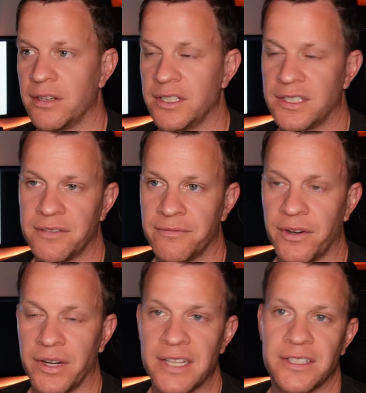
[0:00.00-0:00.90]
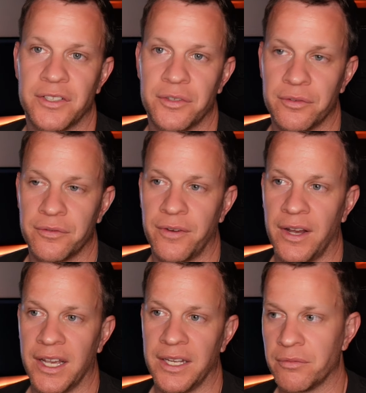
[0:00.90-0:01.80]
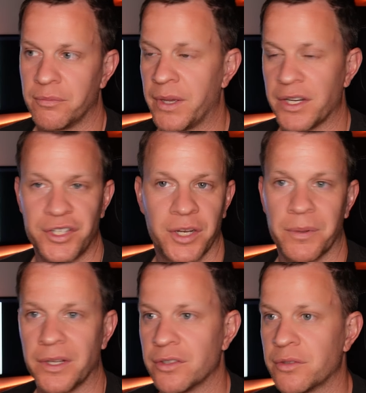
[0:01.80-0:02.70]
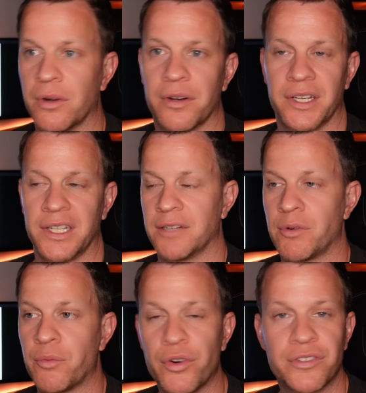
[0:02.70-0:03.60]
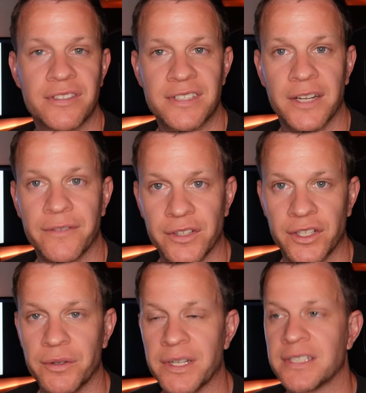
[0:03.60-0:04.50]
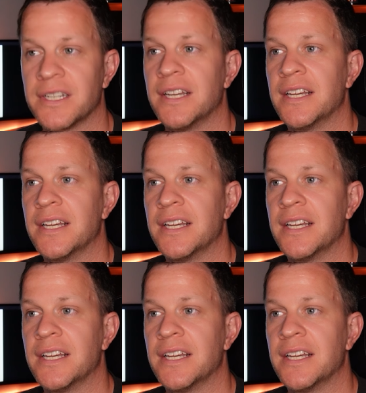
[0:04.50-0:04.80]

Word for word: It's very easy to find better shipping, good quality rewards and stuff in the US.